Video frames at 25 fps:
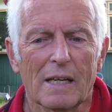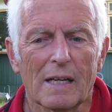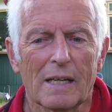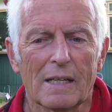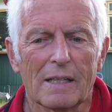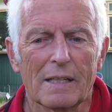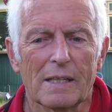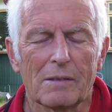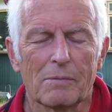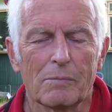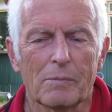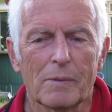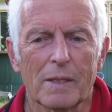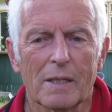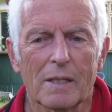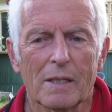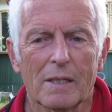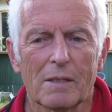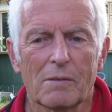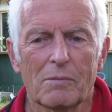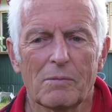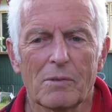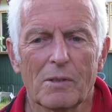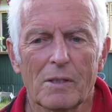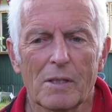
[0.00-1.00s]
and it
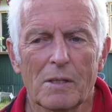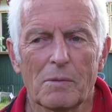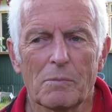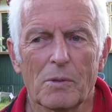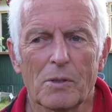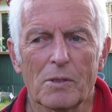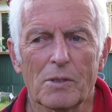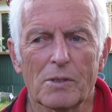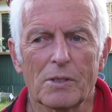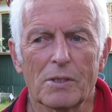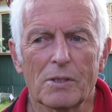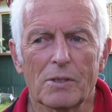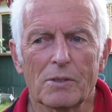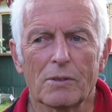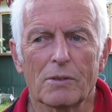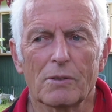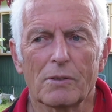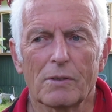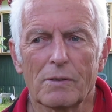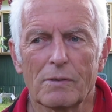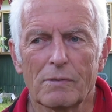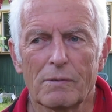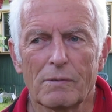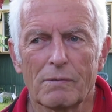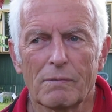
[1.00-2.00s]
became very much the
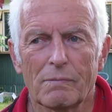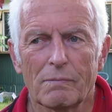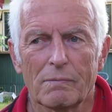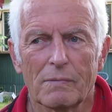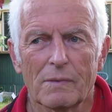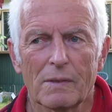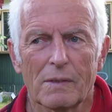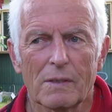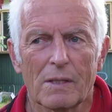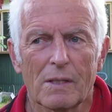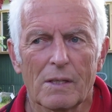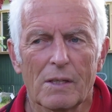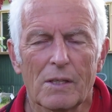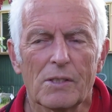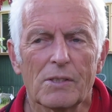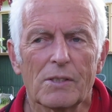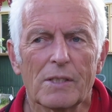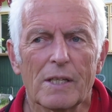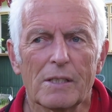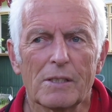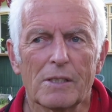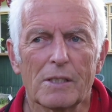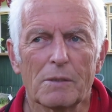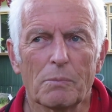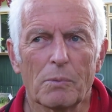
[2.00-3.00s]
sort of
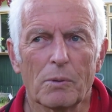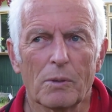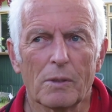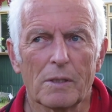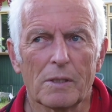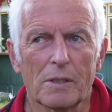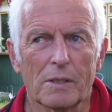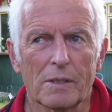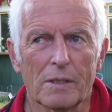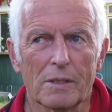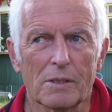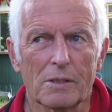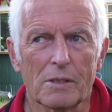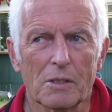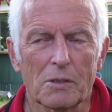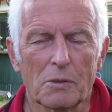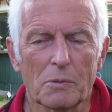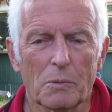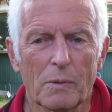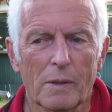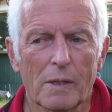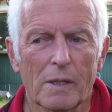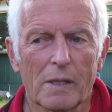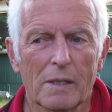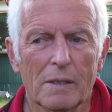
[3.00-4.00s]
centre point. This is
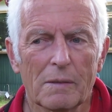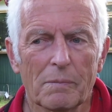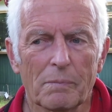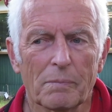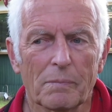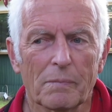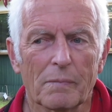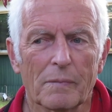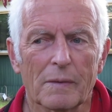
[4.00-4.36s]
where